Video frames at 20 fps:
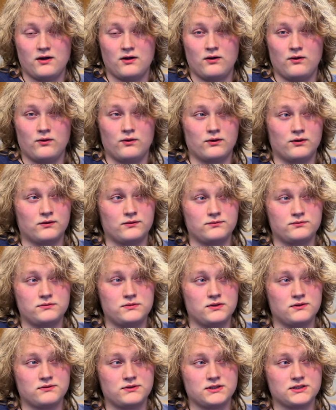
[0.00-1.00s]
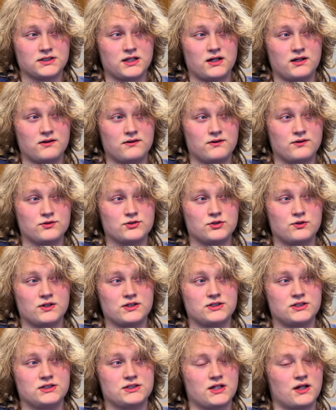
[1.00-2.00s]
or just kind of those
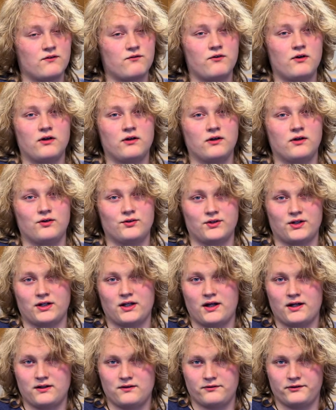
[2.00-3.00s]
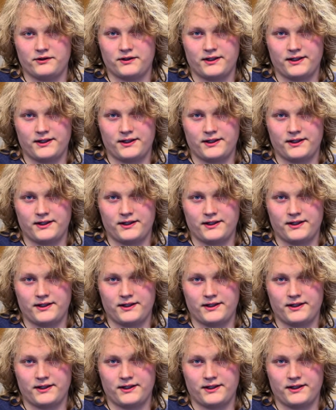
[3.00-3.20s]
questions that fall along the line of all